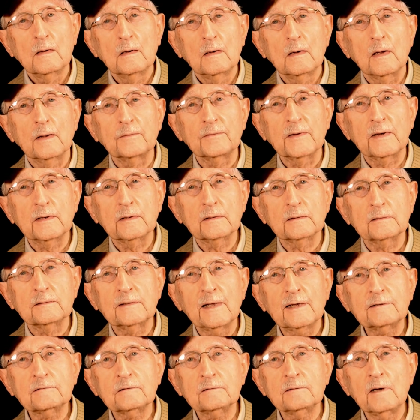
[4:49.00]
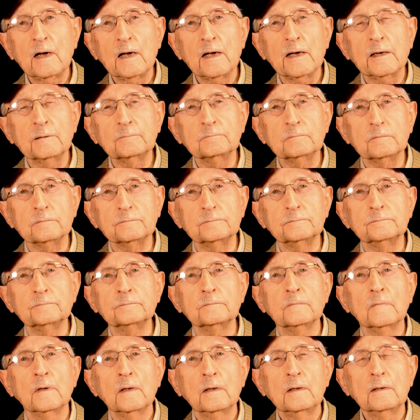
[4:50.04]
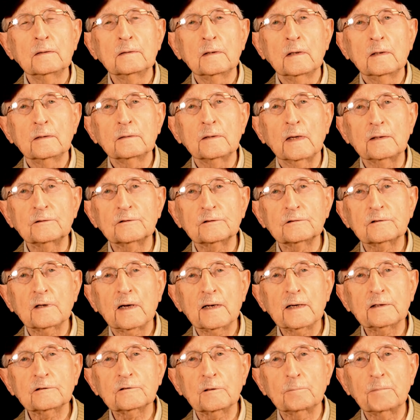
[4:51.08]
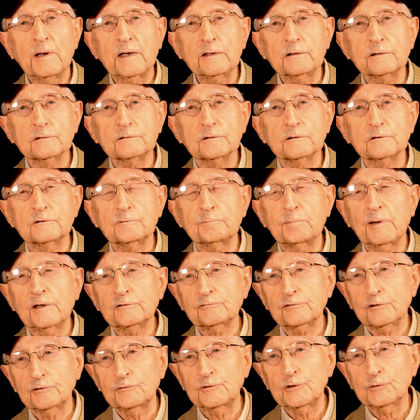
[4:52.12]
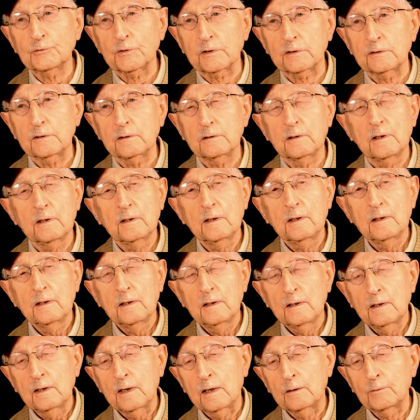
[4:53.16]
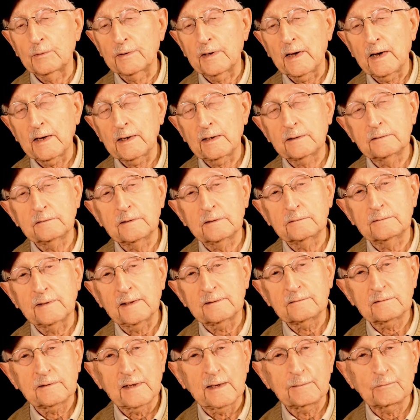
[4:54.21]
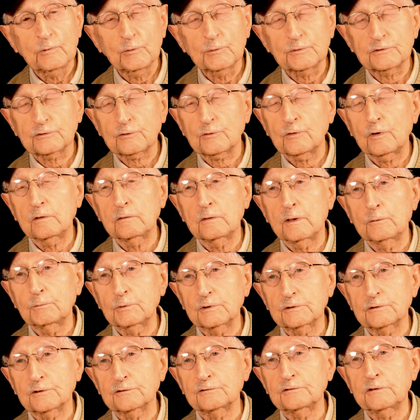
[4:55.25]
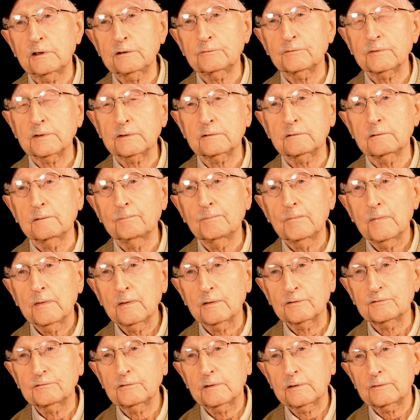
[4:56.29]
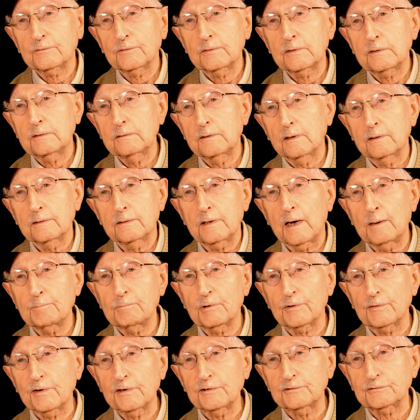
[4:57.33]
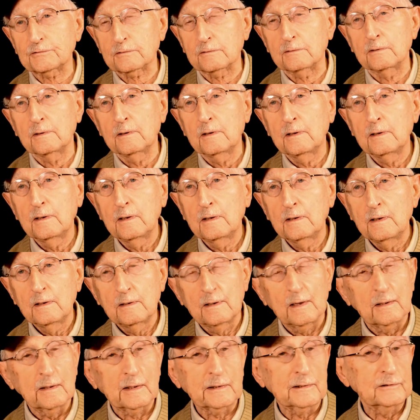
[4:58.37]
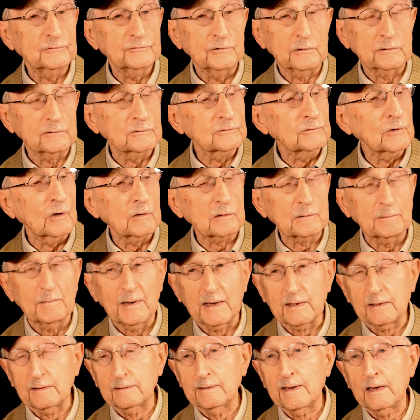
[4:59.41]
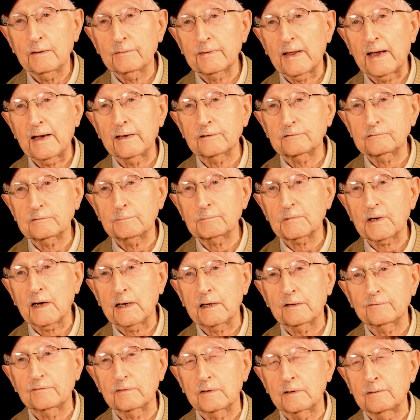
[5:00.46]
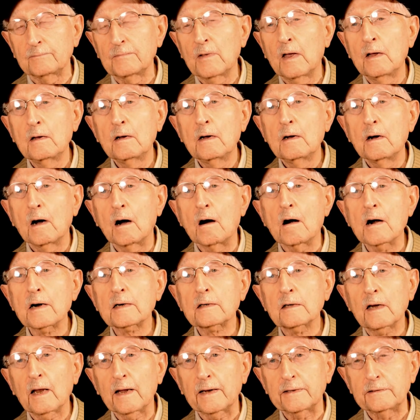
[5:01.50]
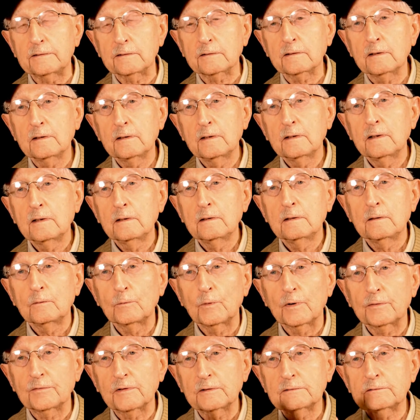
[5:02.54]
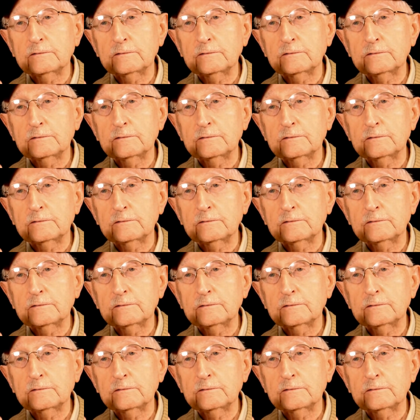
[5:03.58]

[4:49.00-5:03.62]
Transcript: then at that time, they decided to make us a special unit, and we had at that time it was a secret operation, and I guess you can talk about it now. They had some kind of a arc light where the